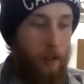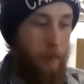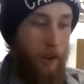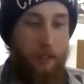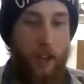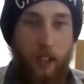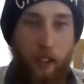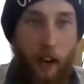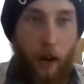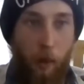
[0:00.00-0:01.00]
my second
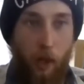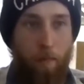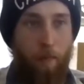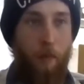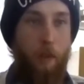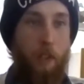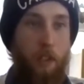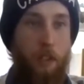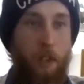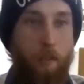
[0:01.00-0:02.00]
camera, so I'll
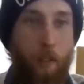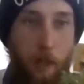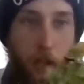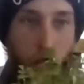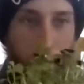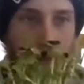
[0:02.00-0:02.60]
just show from here.